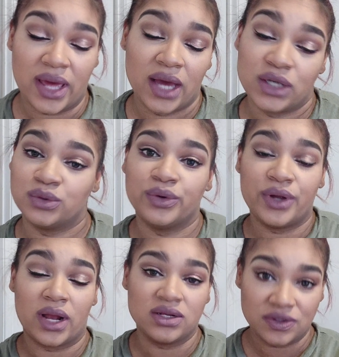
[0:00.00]
that the actual
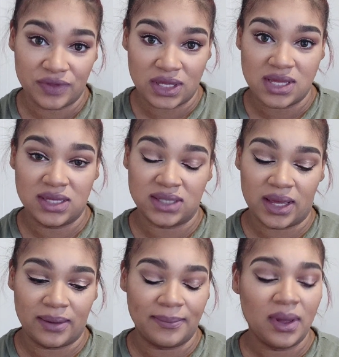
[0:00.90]
creators of the
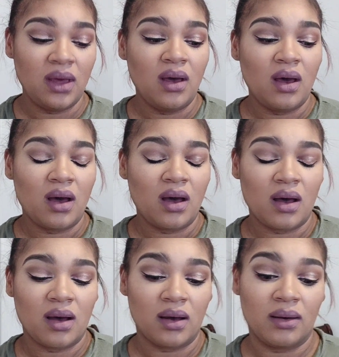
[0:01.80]
exam
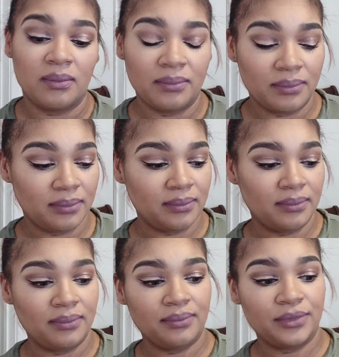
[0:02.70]
um,
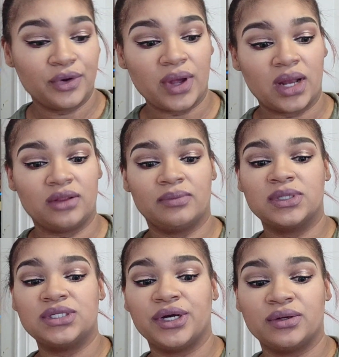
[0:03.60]
created
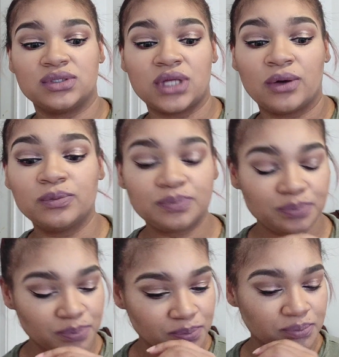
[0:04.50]
the material. So,
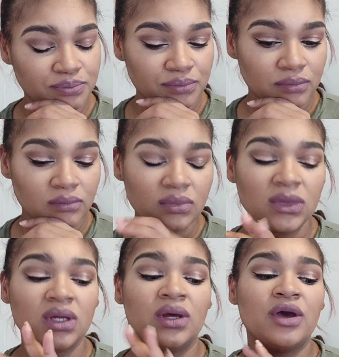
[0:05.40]

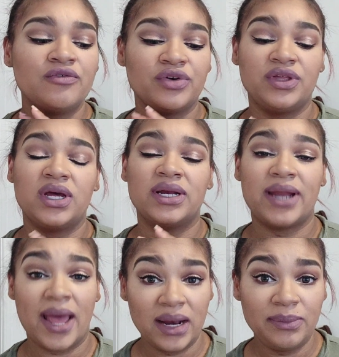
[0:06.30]
for the
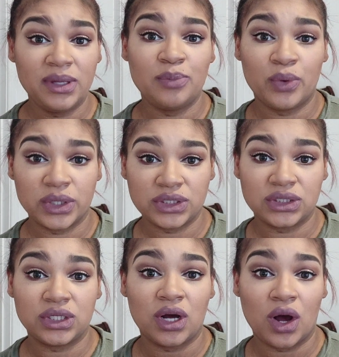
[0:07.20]
anatomy
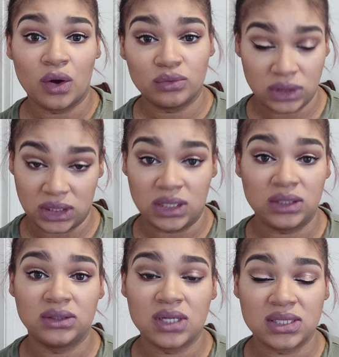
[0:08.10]
portion
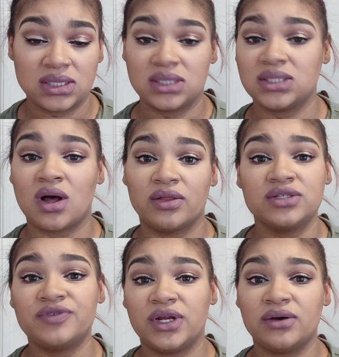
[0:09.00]
only, because this is
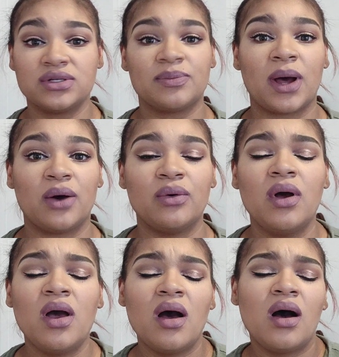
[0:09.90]
all this video is about,
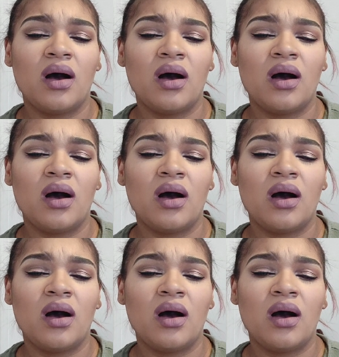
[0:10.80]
